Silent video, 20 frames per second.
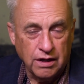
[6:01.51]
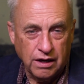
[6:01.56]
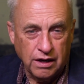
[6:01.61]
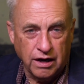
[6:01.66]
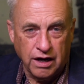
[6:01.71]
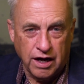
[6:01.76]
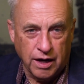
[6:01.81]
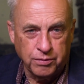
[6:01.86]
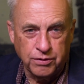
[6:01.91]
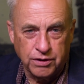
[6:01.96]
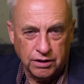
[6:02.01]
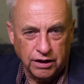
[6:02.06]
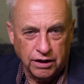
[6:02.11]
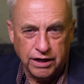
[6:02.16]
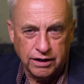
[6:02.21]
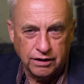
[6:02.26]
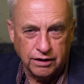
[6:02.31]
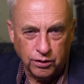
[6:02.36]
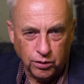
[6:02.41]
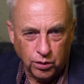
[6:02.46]
I happen to
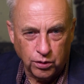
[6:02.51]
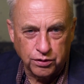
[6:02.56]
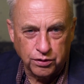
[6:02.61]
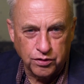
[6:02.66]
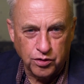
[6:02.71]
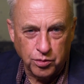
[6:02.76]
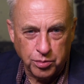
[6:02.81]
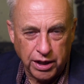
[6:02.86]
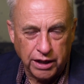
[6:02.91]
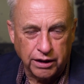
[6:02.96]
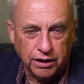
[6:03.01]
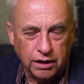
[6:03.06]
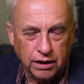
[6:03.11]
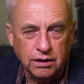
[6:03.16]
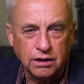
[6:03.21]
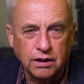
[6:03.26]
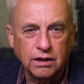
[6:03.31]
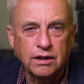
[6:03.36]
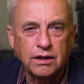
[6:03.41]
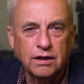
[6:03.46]
like the older the better,
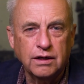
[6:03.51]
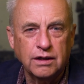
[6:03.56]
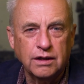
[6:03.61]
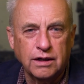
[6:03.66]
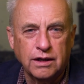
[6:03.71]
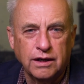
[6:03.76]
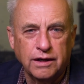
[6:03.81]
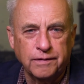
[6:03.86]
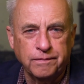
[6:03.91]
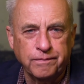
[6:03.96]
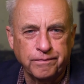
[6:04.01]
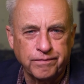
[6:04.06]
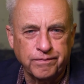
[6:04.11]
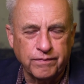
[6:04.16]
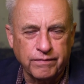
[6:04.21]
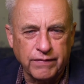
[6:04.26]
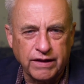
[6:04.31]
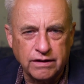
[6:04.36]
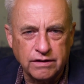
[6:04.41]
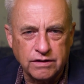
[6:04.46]

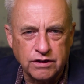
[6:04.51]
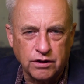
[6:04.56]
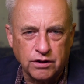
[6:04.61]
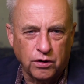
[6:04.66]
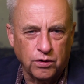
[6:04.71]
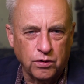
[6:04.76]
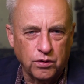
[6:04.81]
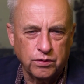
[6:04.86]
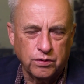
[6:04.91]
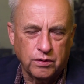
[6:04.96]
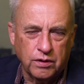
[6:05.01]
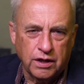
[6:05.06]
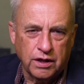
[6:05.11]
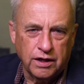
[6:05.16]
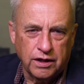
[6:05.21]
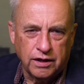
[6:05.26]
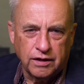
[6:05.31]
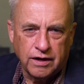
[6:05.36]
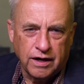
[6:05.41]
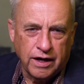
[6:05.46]
so
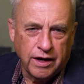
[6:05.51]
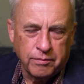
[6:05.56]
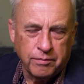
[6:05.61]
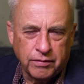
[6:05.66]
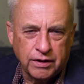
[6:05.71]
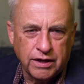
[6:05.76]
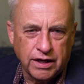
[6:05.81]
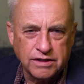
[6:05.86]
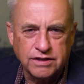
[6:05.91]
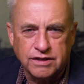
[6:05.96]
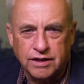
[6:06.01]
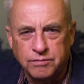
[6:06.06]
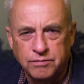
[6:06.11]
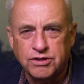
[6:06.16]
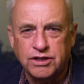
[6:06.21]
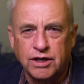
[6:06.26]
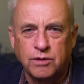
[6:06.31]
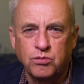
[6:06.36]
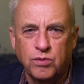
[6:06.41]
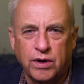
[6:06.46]
I guess I'm
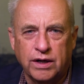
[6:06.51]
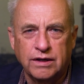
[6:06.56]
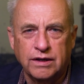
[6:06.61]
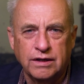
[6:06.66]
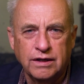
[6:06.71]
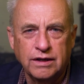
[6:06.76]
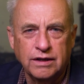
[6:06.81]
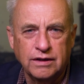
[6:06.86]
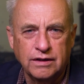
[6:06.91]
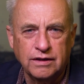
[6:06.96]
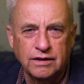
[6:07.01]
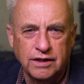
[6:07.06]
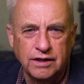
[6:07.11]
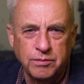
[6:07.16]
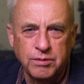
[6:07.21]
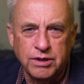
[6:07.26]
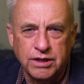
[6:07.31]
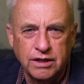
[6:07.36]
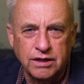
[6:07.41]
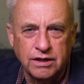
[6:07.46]
somewhat
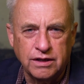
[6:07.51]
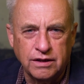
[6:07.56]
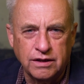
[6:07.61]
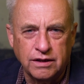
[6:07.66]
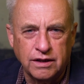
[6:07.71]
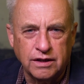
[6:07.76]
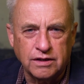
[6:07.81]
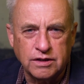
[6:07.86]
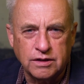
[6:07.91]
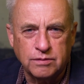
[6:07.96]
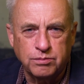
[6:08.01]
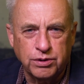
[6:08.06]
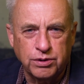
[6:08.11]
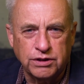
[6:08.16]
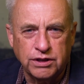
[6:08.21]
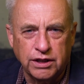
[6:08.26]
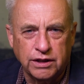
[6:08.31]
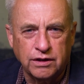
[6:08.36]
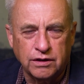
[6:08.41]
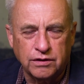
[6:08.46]
limited in this
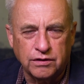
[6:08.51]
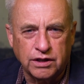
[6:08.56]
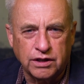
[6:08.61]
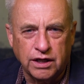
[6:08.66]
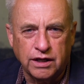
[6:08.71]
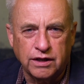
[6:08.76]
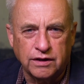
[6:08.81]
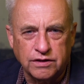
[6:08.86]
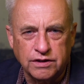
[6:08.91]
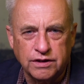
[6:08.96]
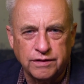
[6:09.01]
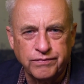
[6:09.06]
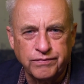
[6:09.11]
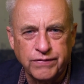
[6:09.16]
particular case.